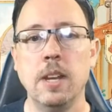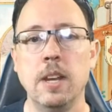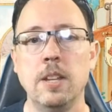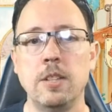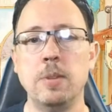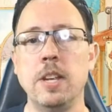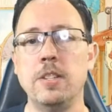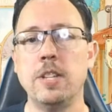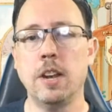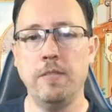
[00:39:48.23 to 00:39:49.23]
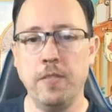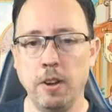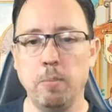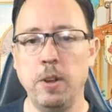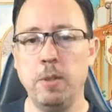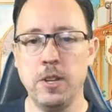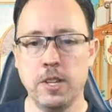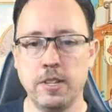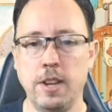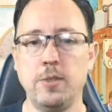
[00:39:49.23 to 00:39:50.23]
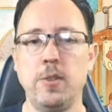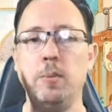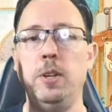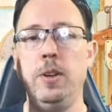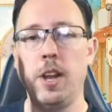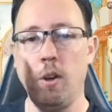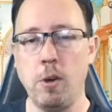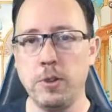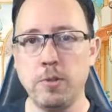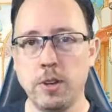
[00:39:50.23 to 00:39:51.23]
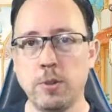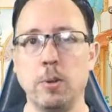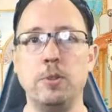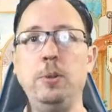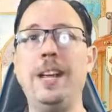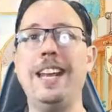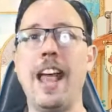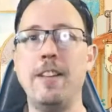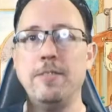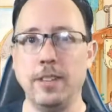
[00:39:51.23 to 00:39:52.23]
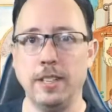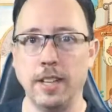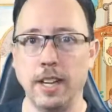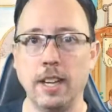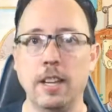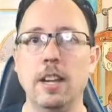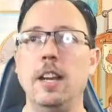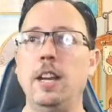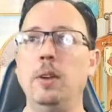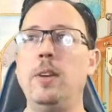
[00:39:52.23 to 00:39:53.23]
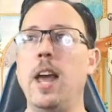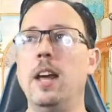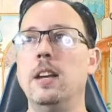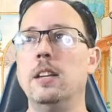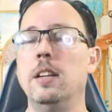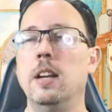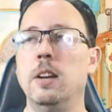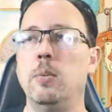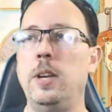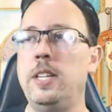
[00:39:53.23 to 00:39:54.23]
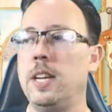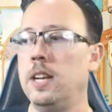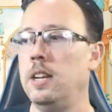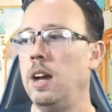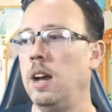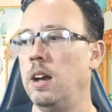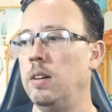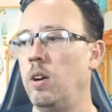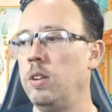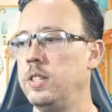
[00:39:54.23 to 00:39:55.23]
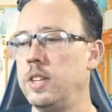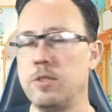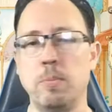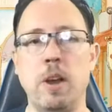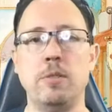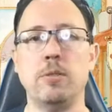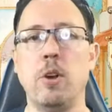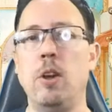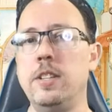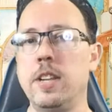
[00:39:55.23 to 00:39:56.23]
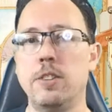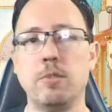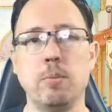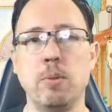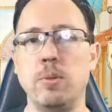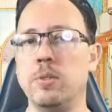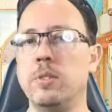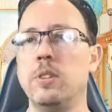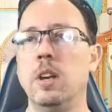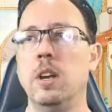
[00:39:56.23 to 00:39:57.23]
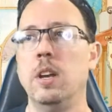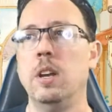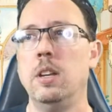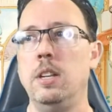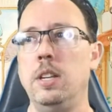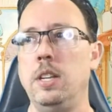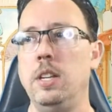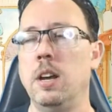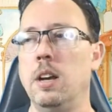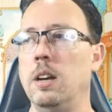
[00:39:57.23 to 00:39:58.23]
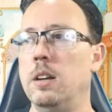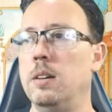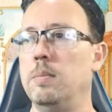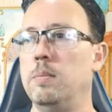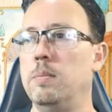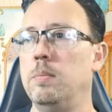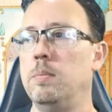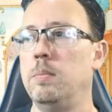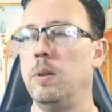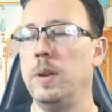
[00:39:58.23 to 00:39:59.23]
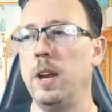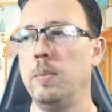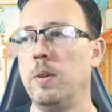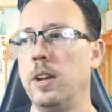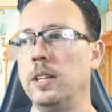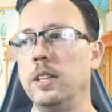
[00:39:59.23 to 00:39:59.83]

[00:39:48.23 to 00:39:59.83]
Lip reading: Someone says, to confirm, with Mission Catastrophe, will you get all the stretch goals? You get everything. We did all these extra modules, all these extra roles. We upgraded the